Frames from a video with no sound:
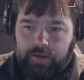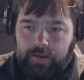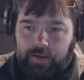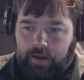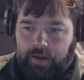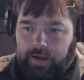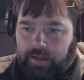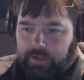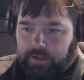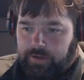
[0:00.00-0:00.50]

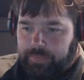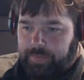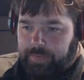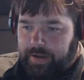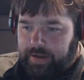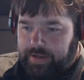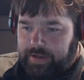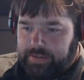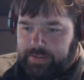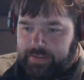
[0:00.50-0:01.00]
Uh, Luke
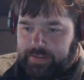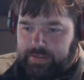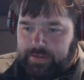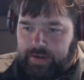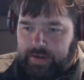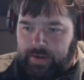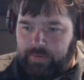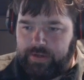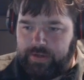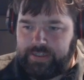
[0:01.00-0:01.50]
Bennett,
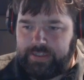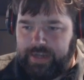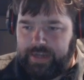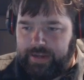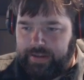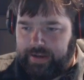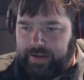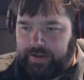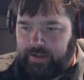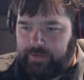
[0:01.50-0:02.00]
I want to say
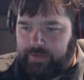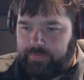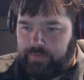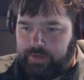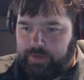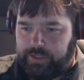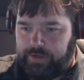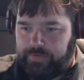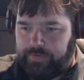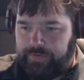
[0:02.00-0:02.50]
that I look
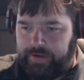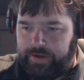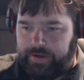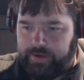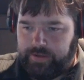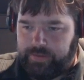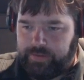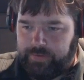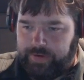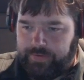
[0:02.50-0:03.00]
forward to your
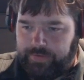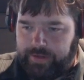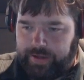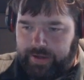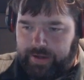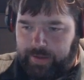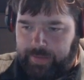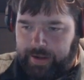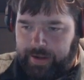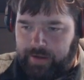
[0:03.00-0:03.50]
videos whenever they
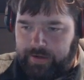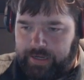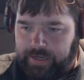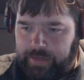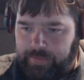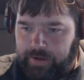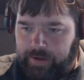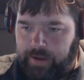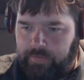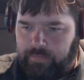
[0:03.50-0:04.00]
come out.
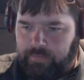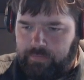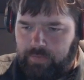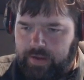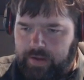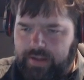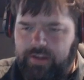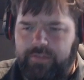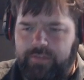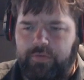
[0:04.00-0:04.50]
Keep it up.
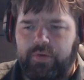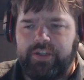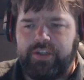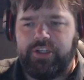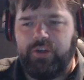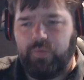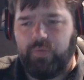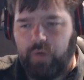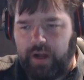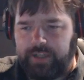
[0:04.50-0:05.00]
Well, I look forward to
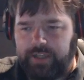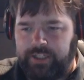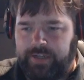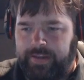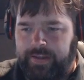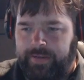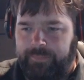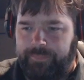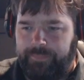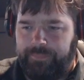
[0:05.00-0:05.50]
you watching
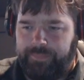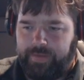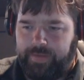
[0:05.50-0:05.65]
them.